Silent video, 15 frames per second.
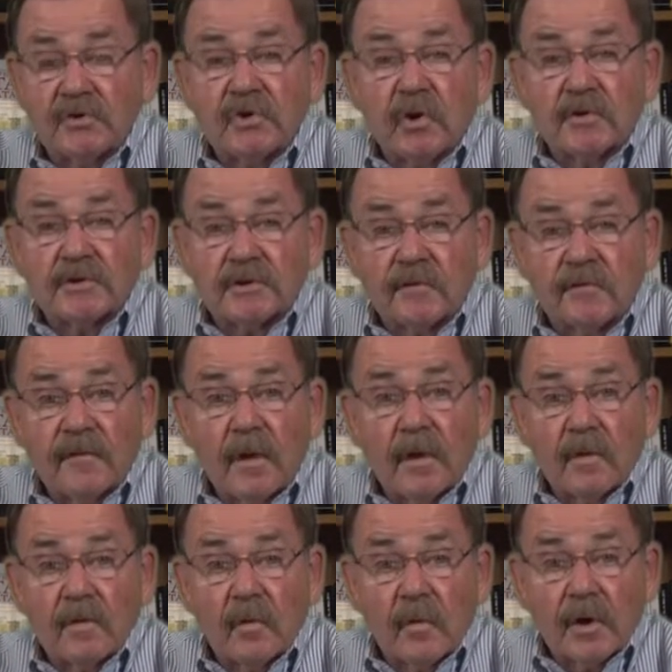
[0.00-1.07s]
Joseph
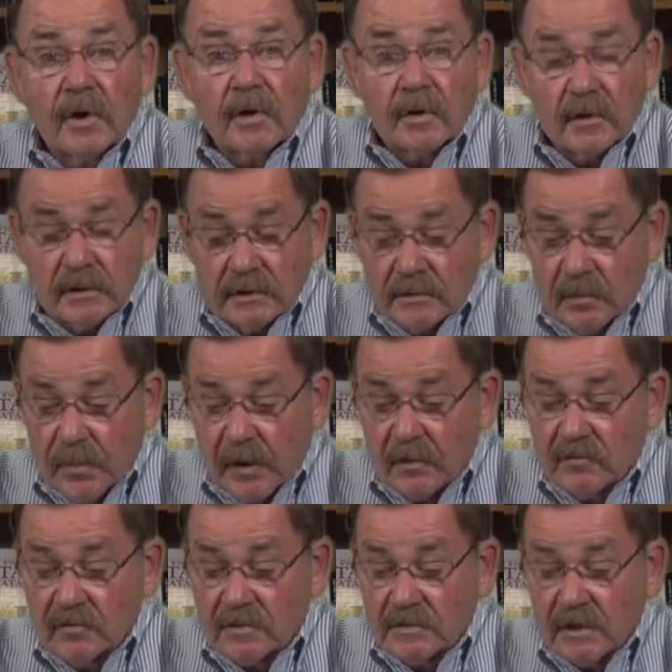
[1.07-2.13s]
the Worker. He's the
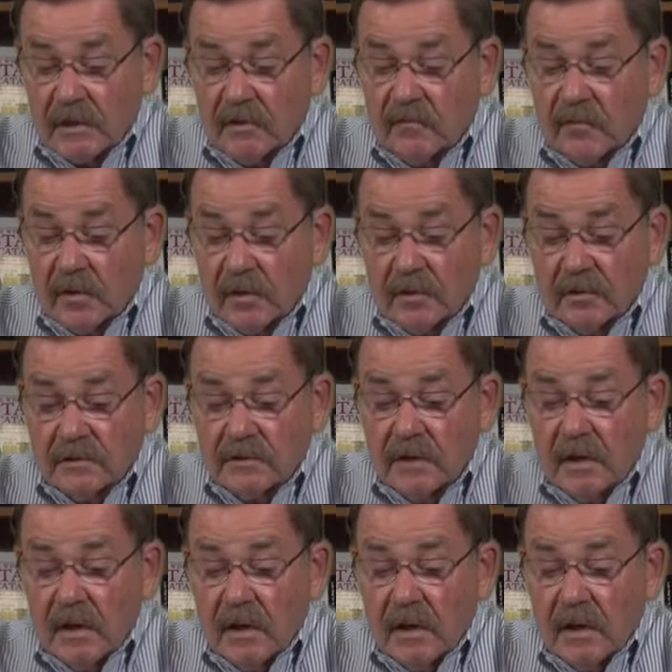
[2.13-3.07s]
patron saint of workers,